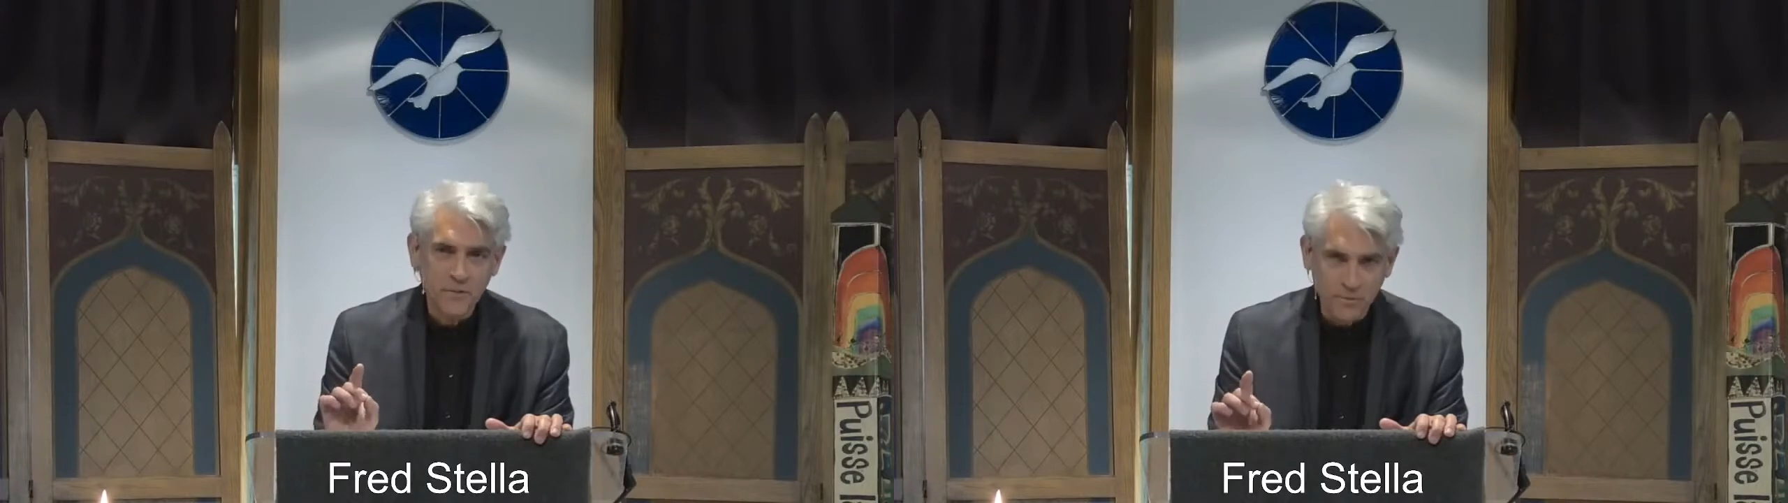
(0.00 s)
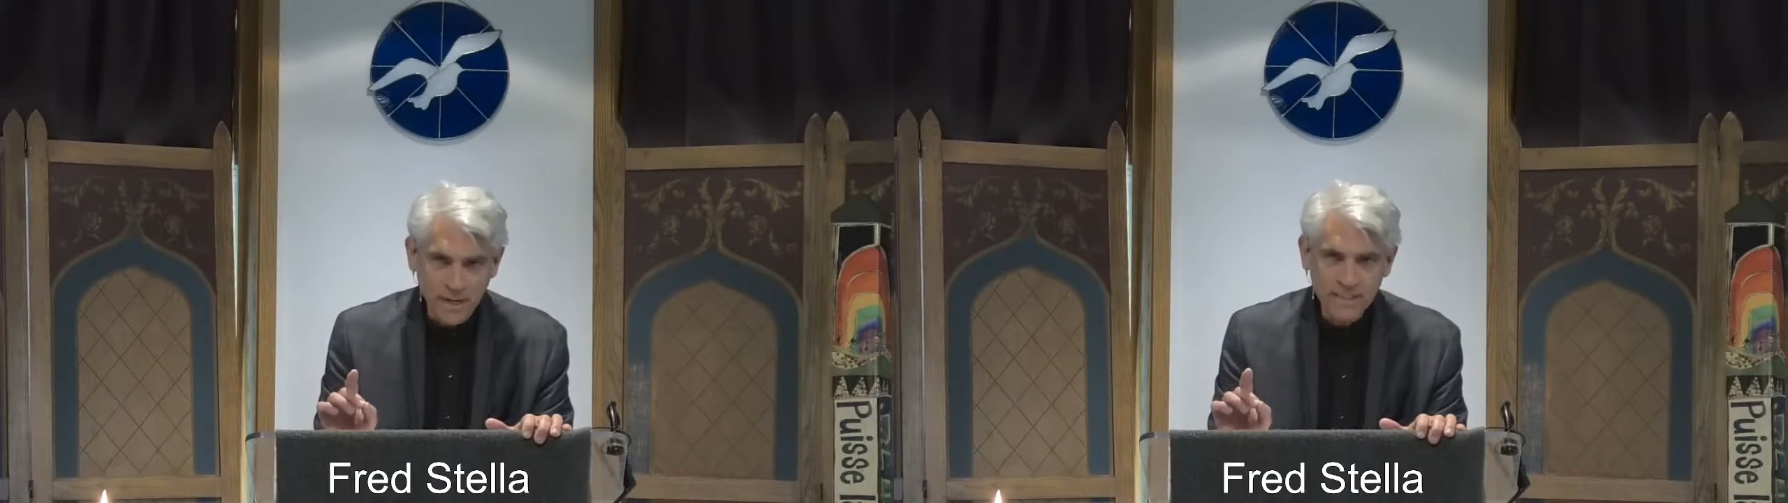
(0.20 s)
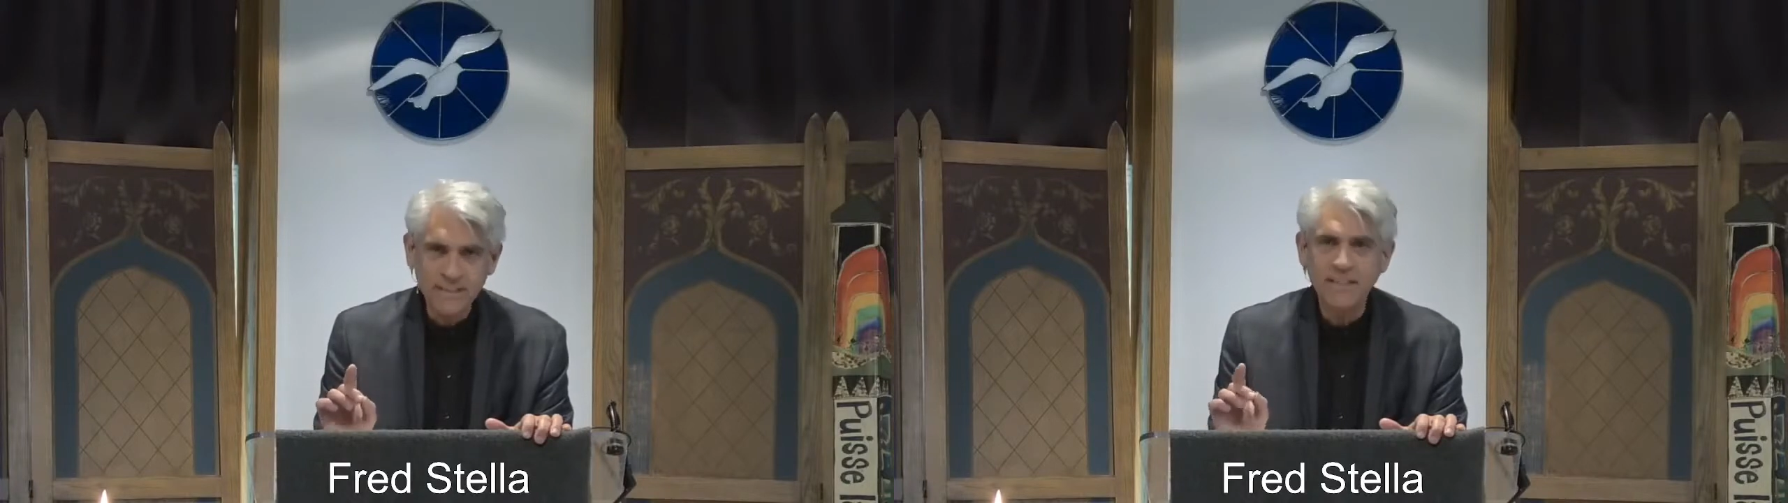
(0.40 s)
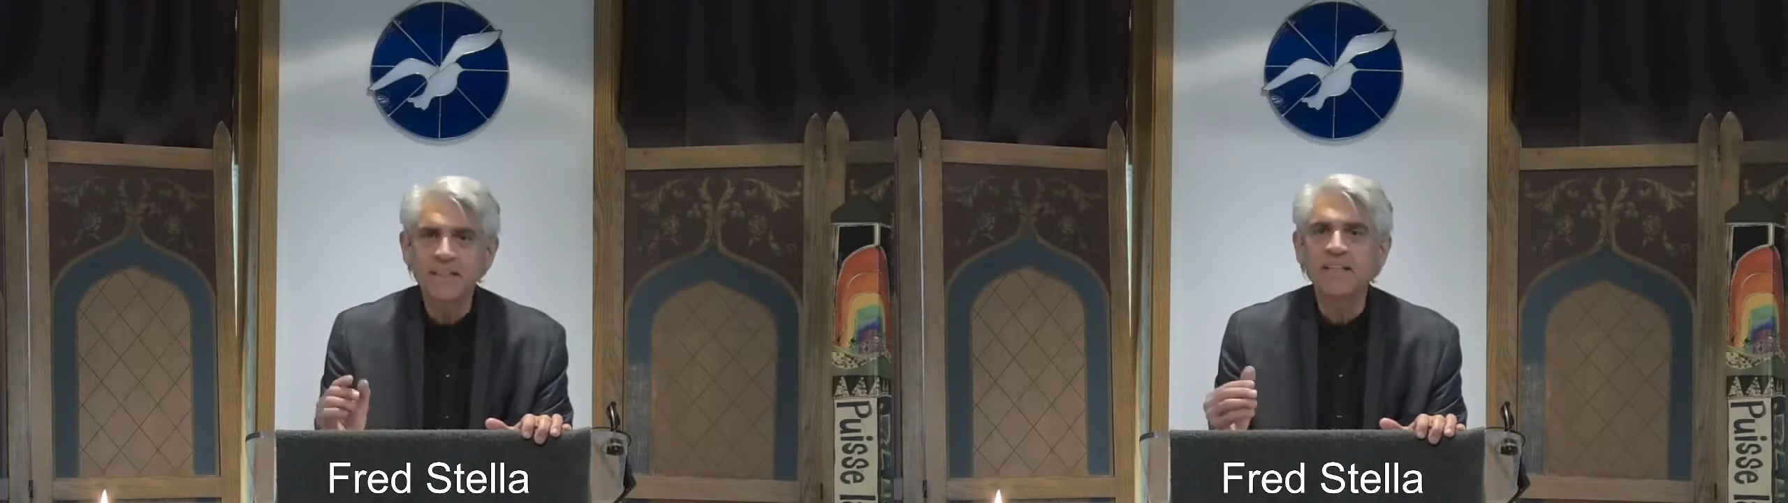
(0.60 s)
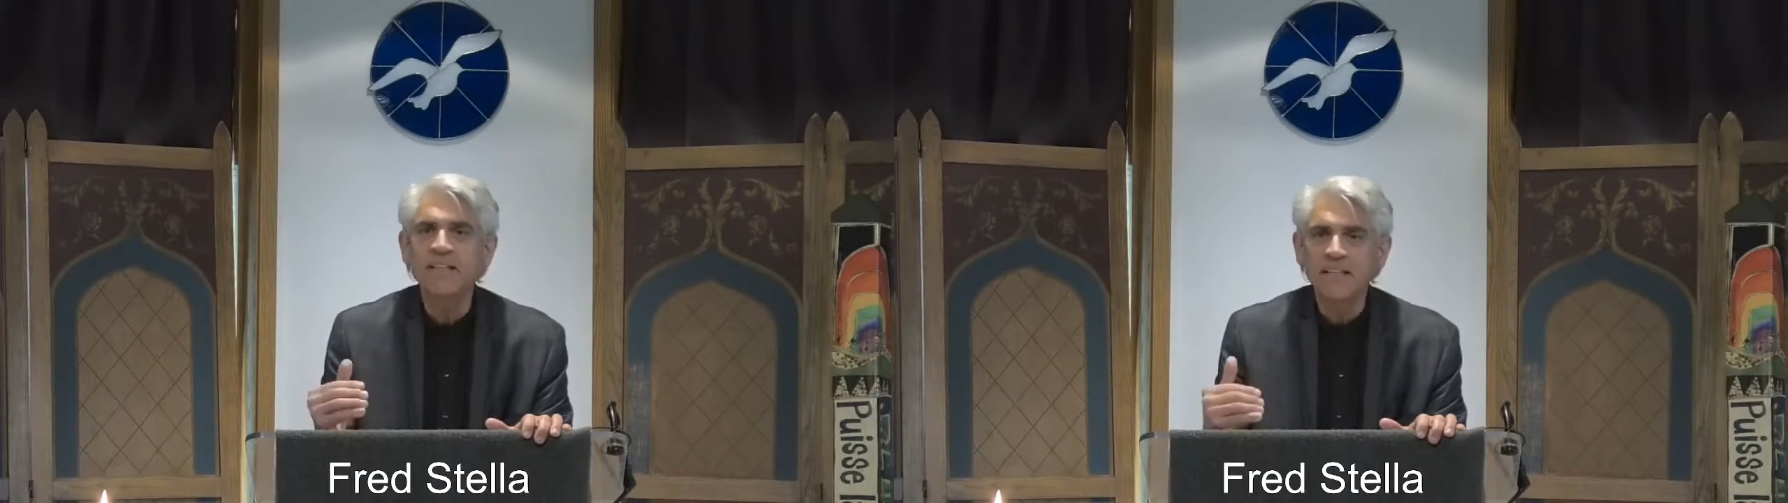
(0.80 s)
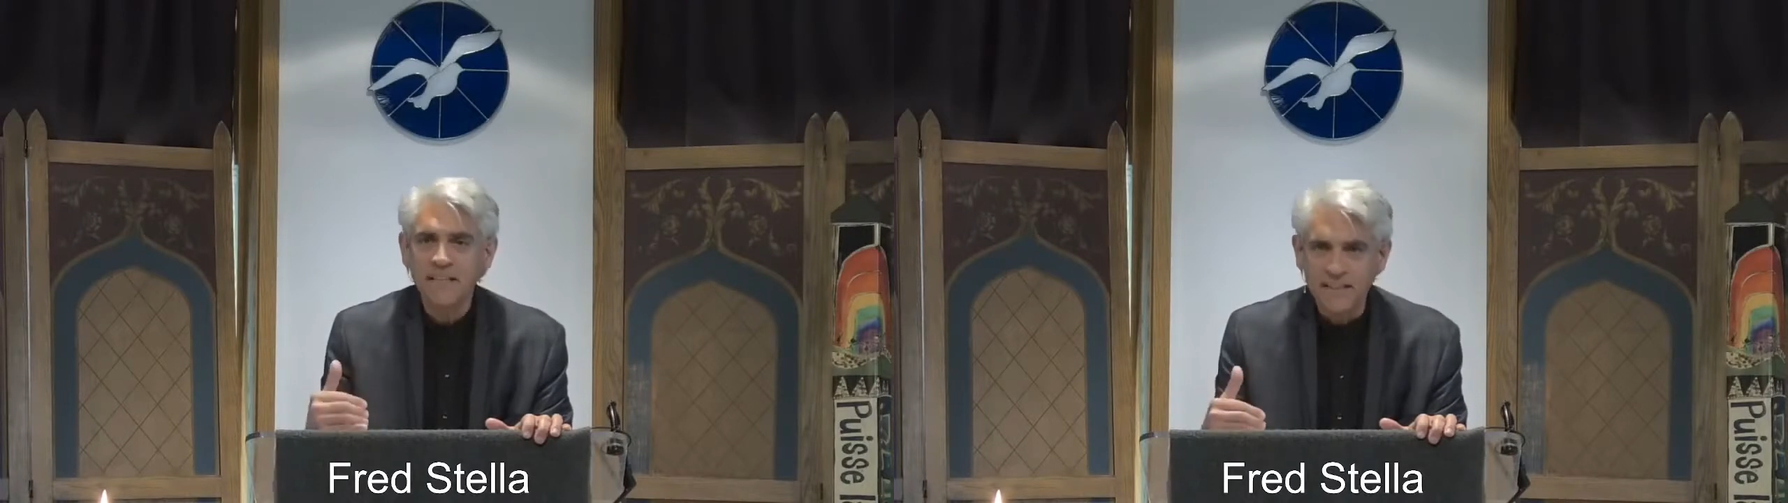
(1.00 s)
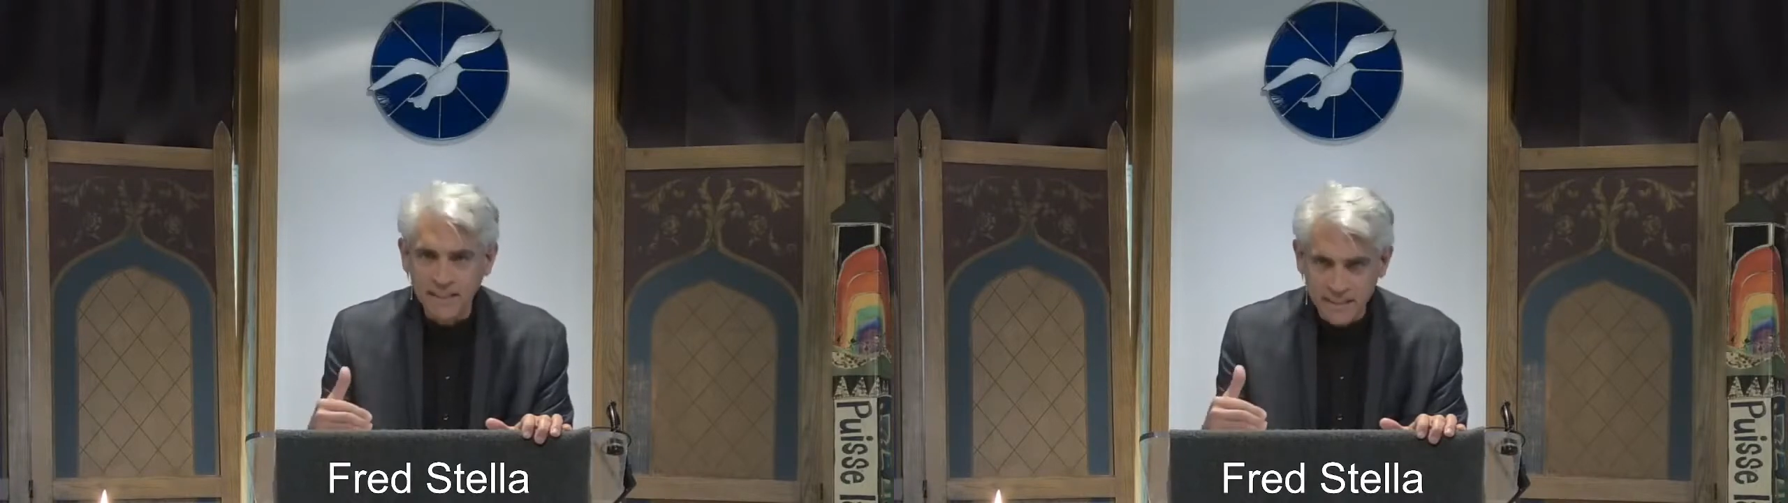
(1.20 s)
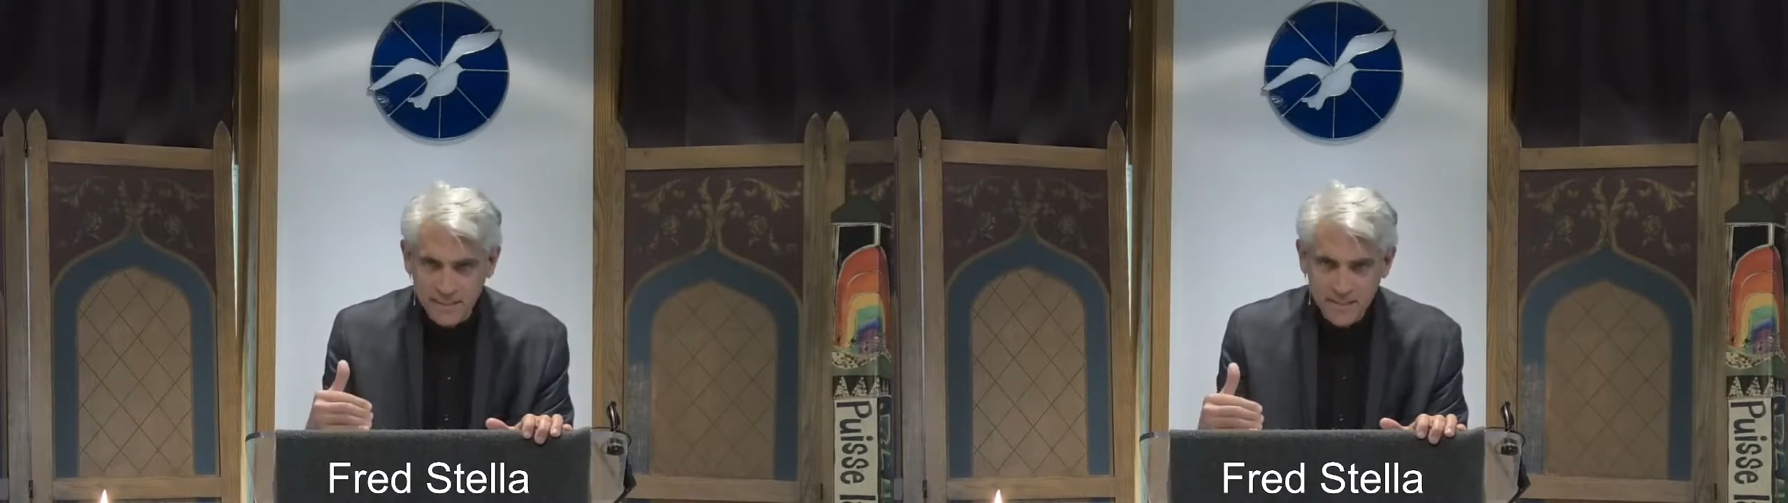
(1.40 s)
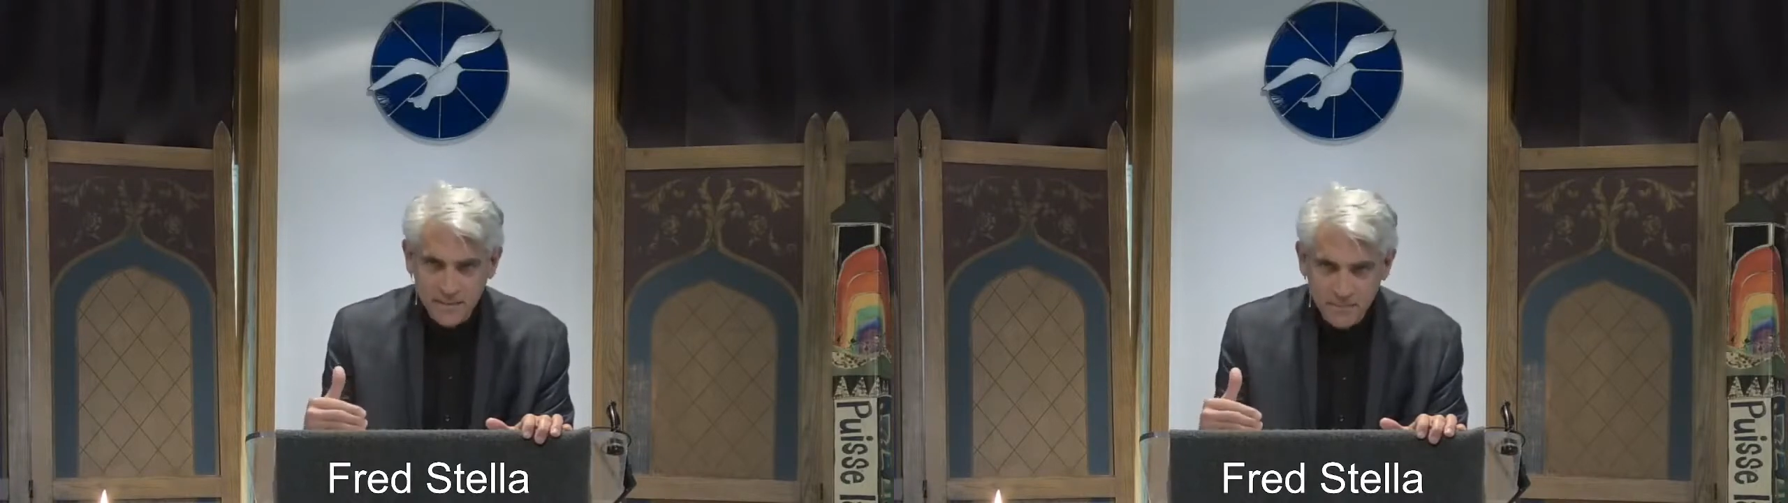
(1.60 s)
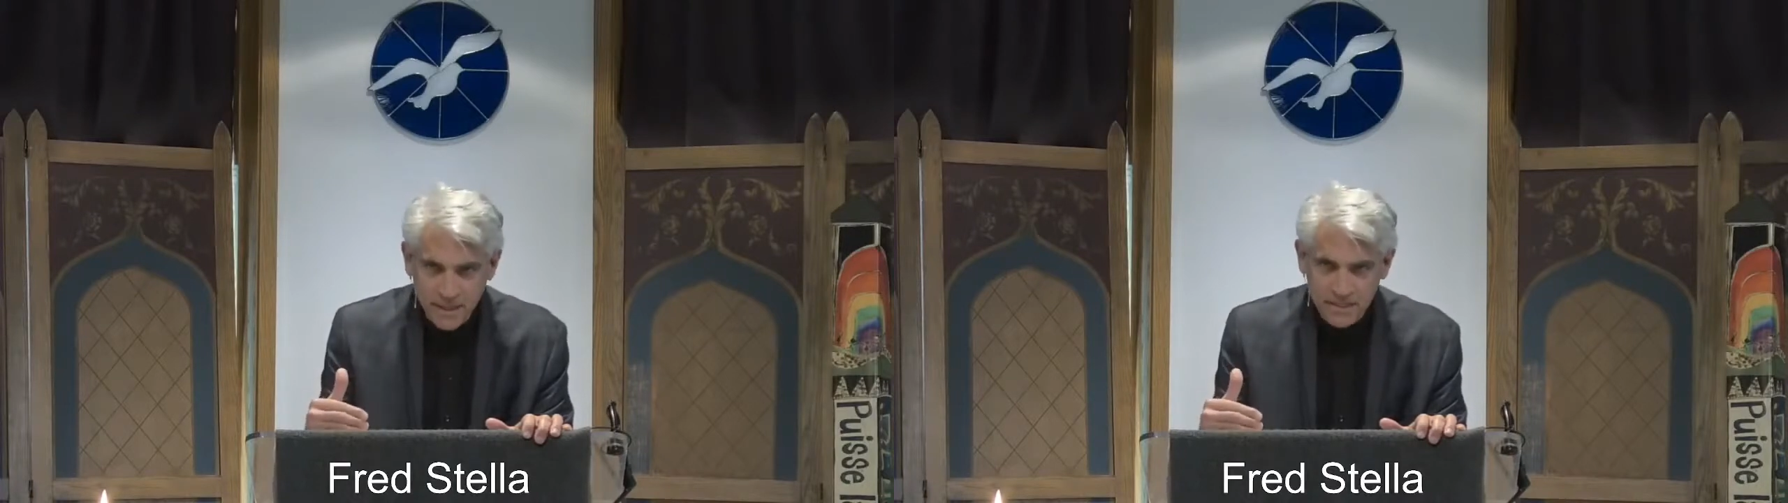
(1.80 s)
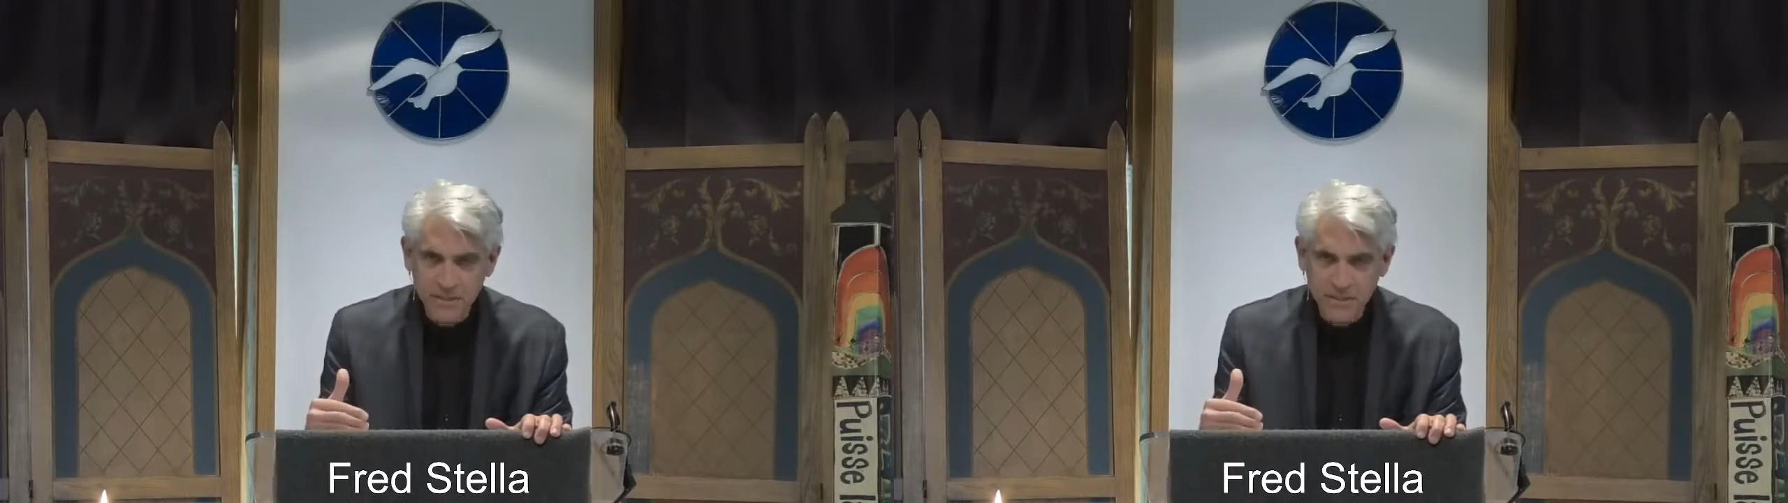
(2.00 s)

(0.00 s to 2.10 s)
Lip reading: directing this